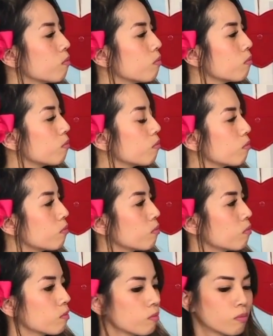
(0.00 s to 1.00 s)

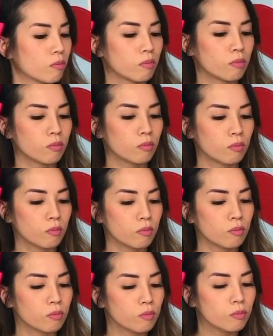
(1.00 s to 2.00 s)

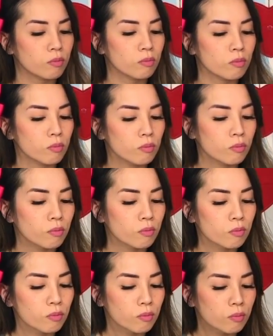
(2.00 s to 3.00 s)

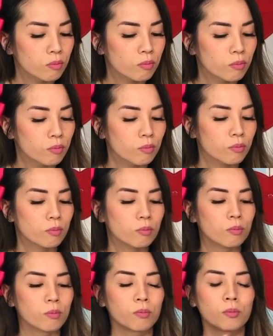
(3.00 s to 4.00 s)
No words are spoken by the person on screen.